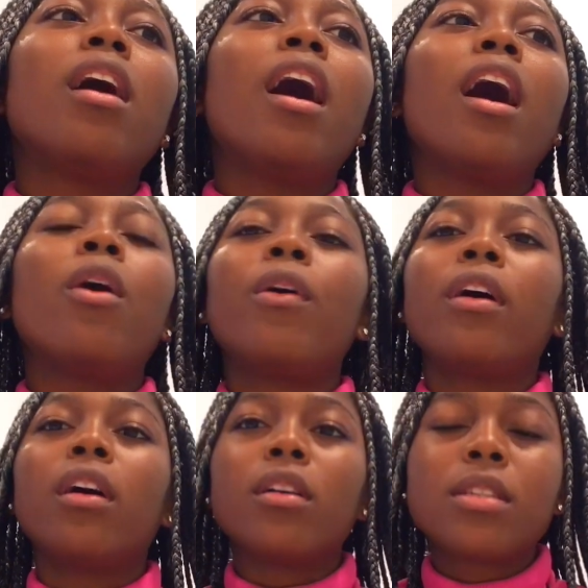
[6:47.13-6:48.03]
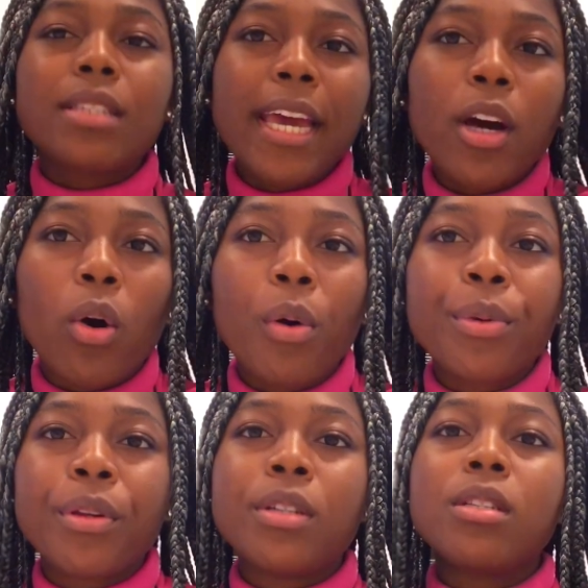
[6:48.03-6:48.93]
our
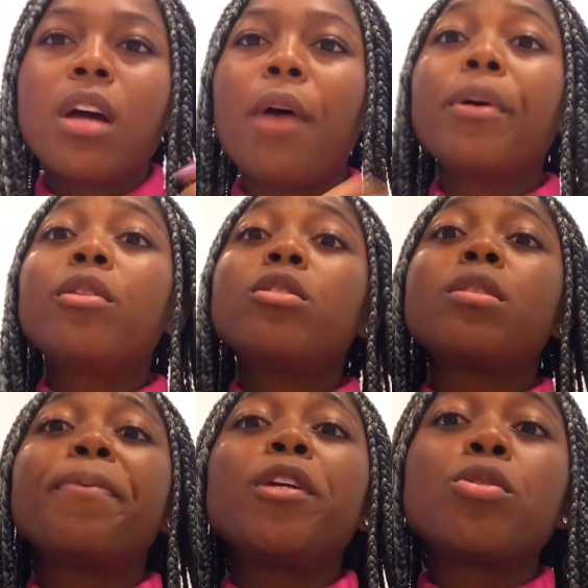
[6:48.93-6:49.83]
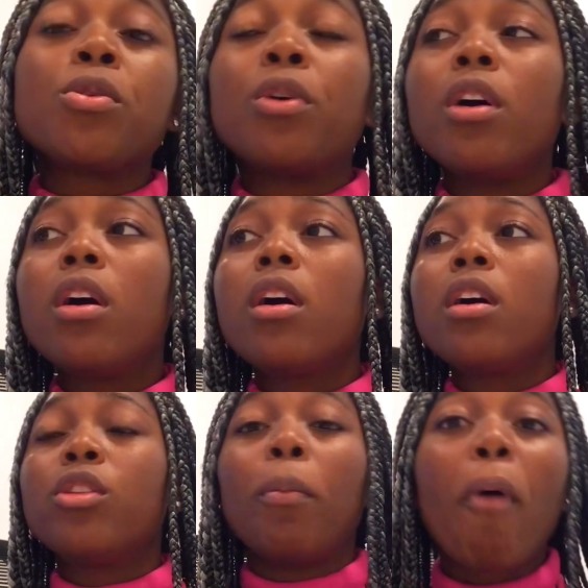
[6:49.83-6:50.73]
stakeholders? How are we going to speak to
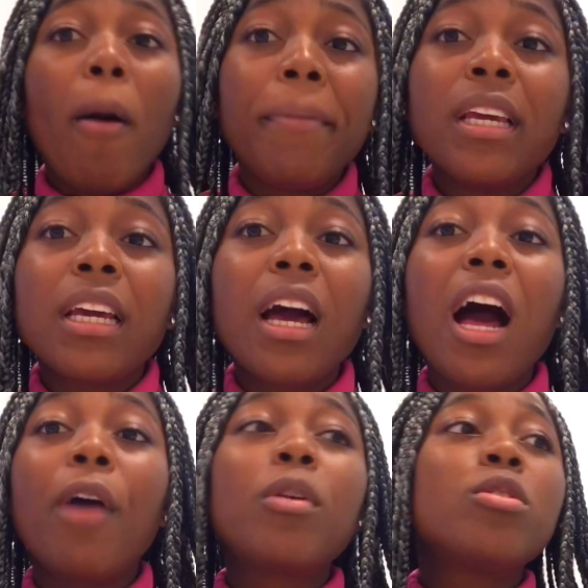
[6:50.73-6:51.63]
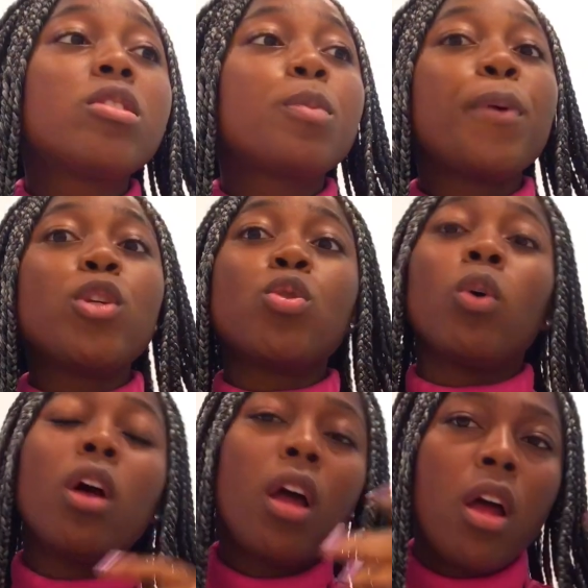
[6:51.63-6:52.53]
the public? How are we going to speak
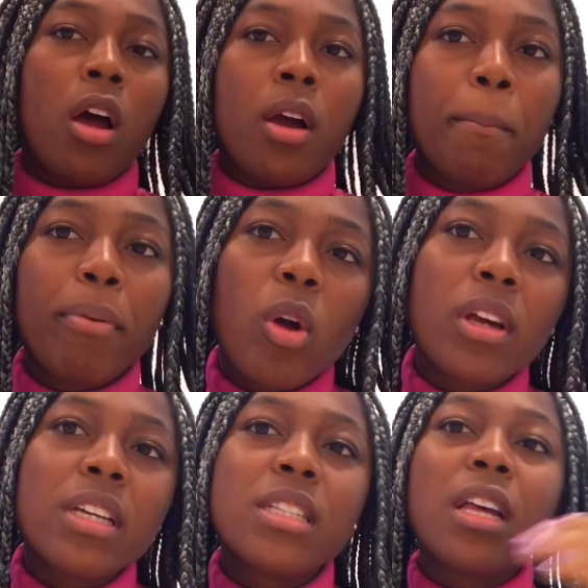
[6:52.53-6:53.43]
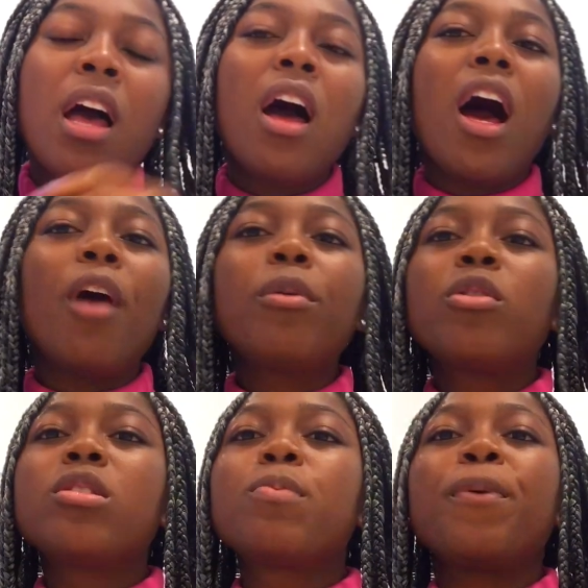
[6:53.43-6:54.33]
to our employees? How are we
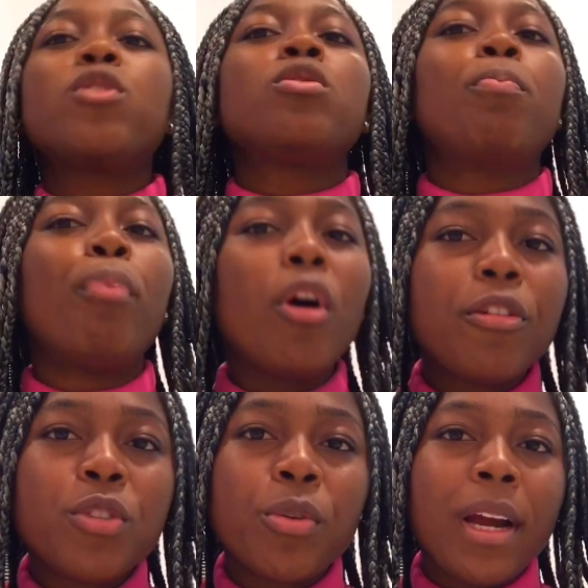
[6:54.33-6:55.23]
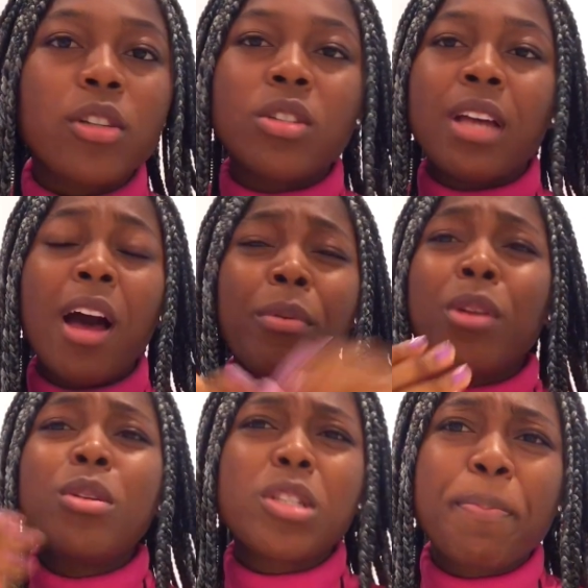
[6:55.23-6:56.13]
going to speak to the board of directors? How are we
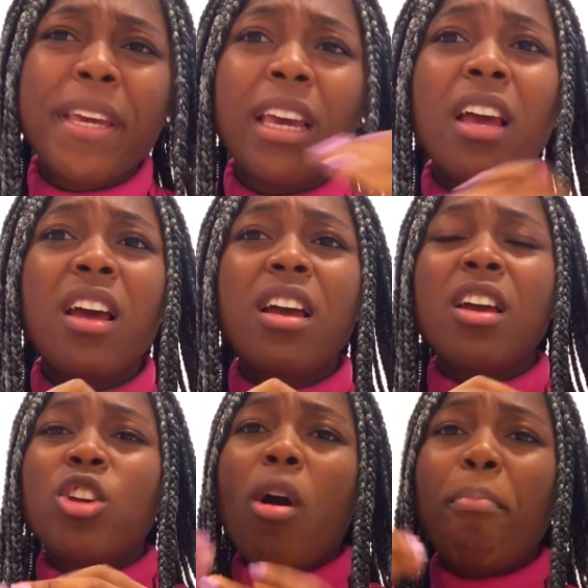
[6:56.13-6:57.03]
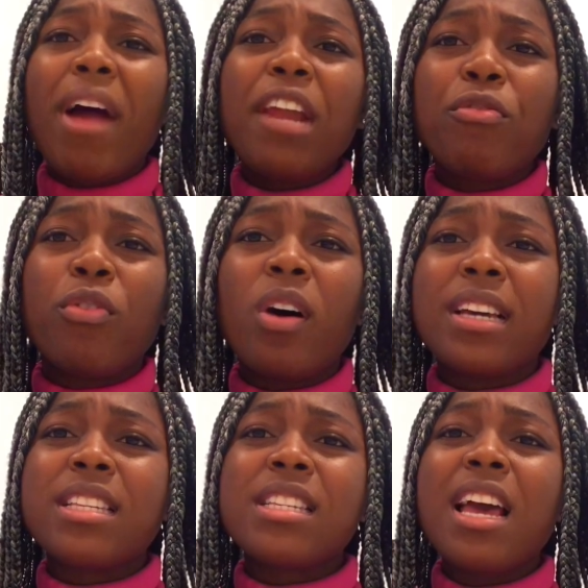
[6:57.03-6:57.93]
going to speak? Your brand
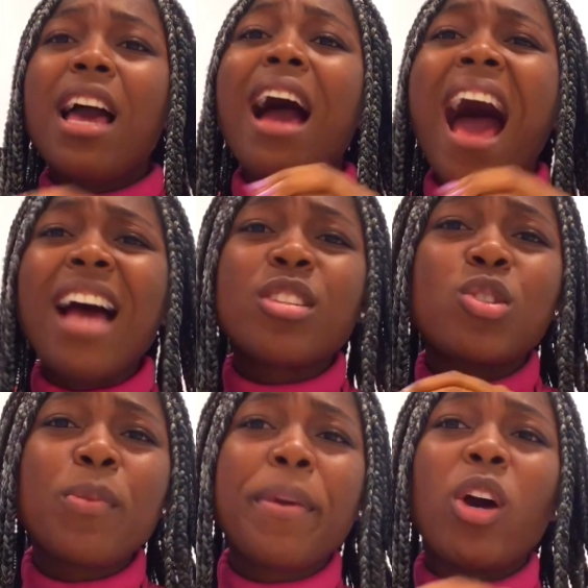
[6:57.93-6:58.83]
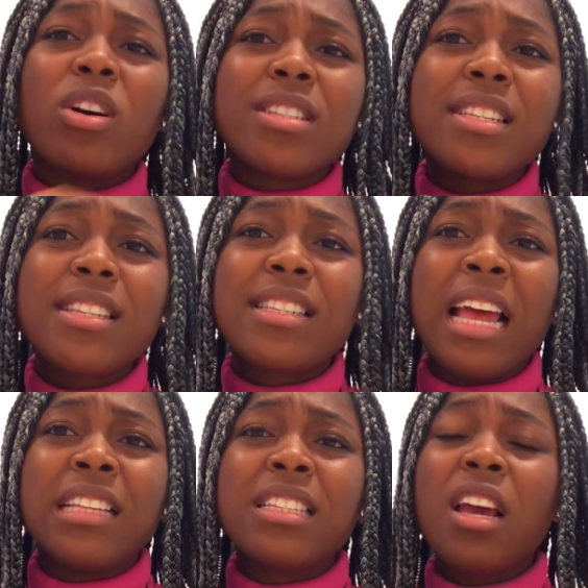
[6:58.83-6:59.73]
voice has to be
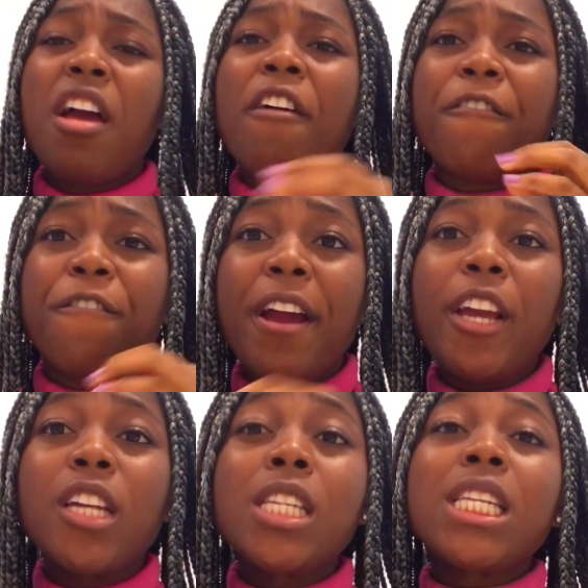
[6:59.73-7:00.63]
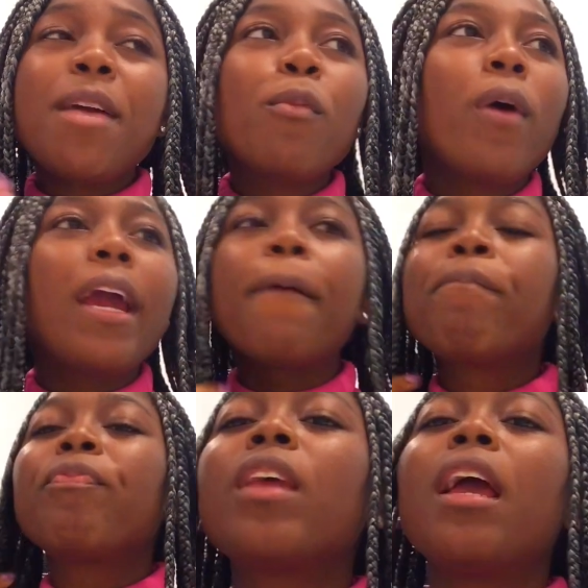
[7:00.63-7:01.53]
consistent. In the same way
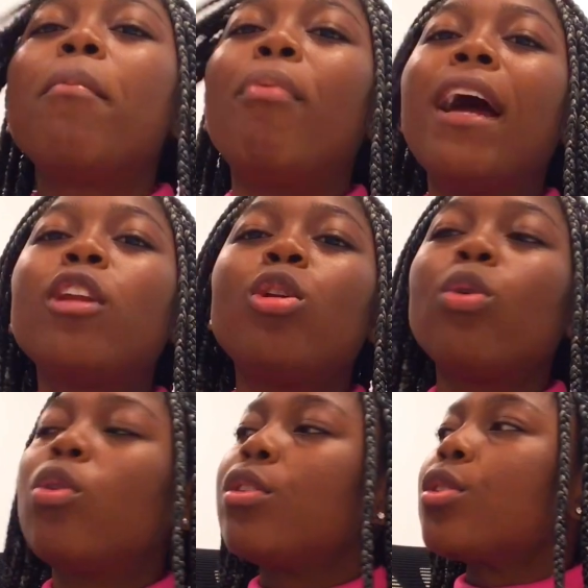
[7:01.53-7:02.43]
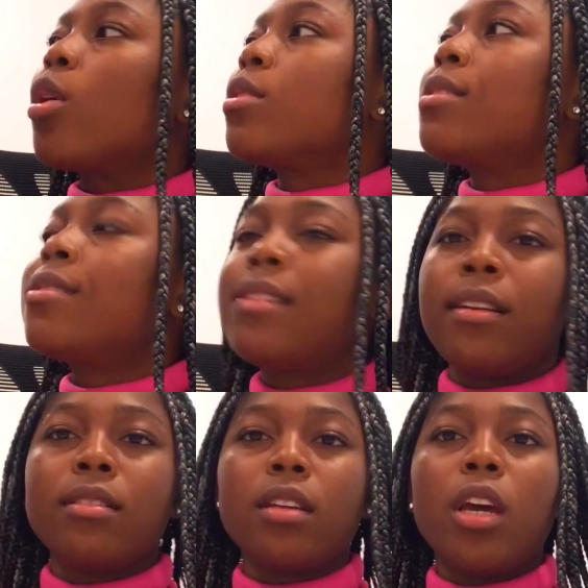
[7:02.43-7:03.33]
a brand logo is
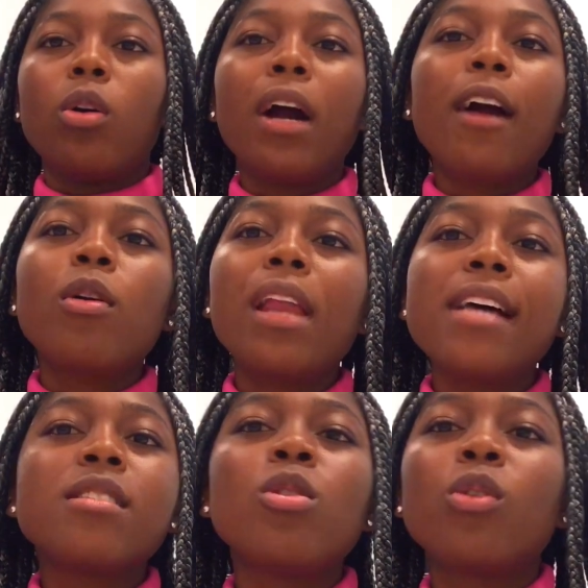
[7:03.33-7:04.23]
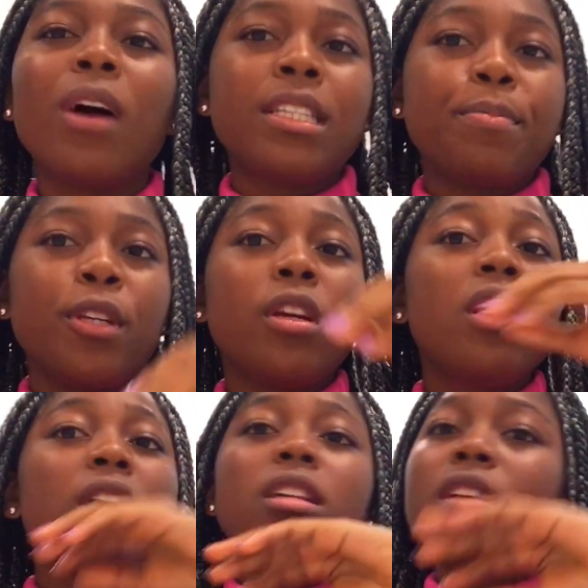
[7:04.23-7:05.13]
consistent. Coca-Cola's logo has been
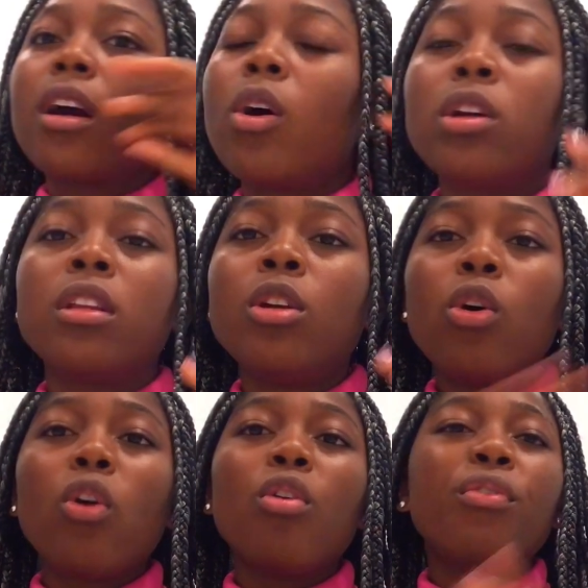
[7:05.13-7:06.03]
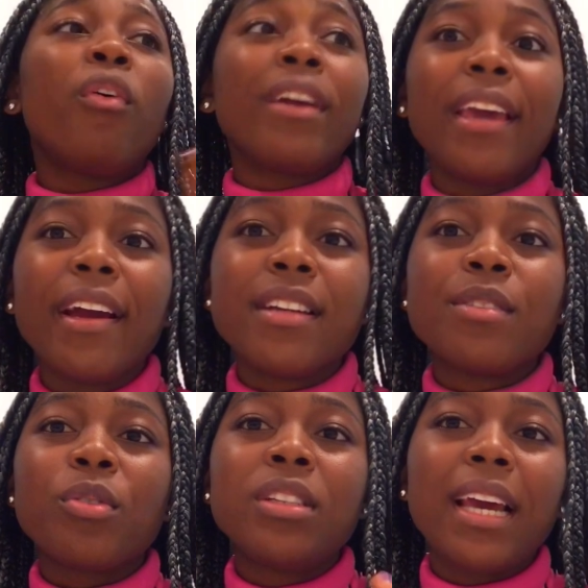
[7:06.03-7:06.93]
the logo for years,
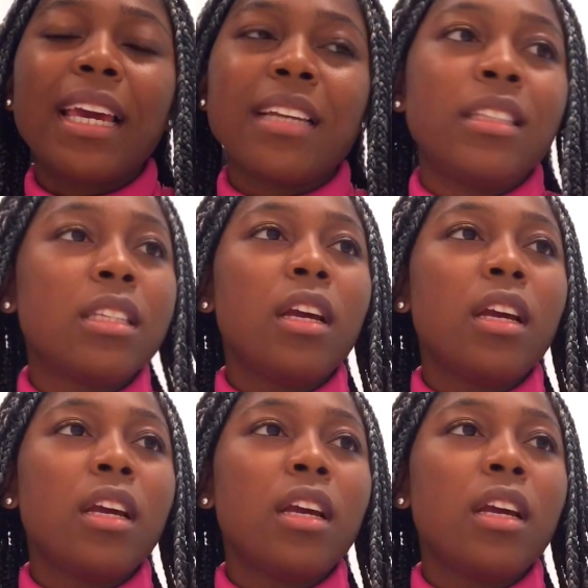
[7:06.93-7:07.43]
for decades.